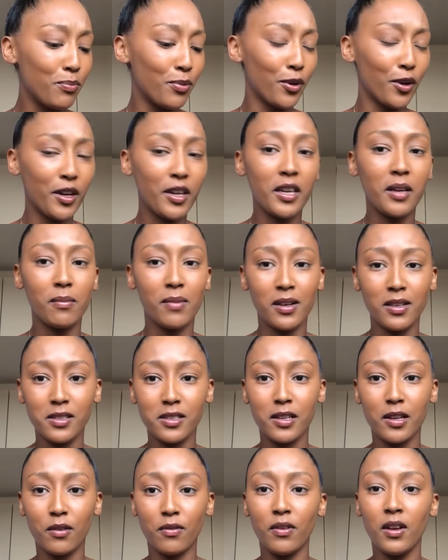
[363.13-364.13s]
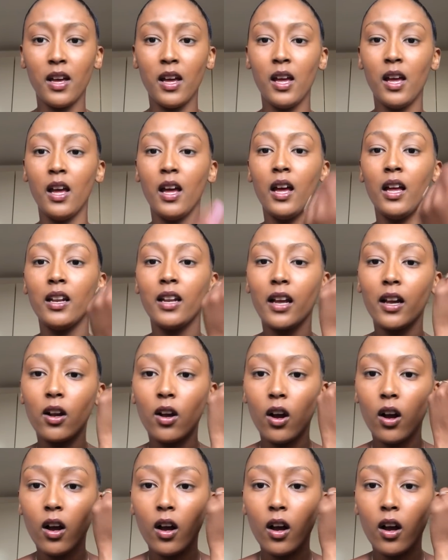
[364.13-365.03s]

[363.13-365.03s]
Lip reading: burning myself. Like,